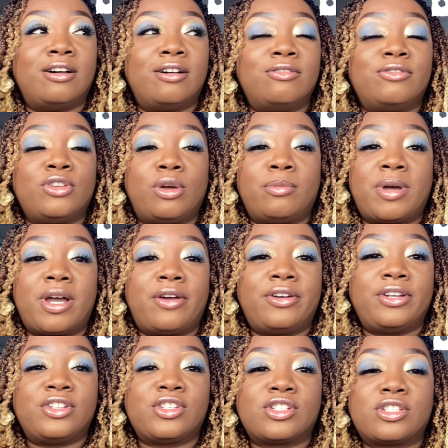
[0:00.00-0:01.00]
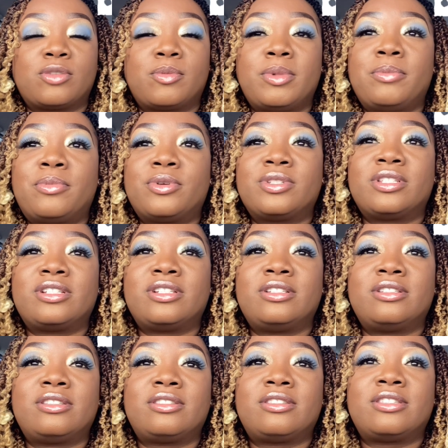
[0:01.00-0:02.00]
of your marriage. So many
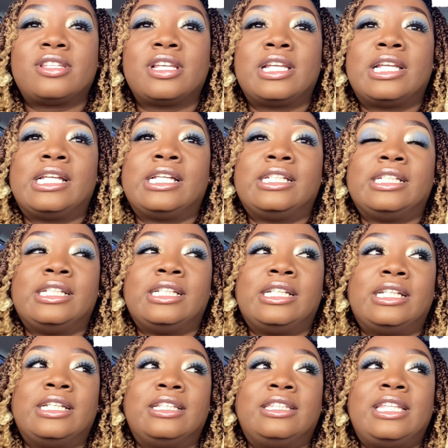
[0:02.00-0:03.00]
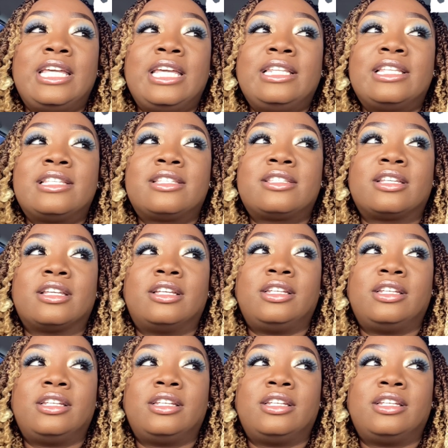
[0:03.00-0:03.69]
persons think this is a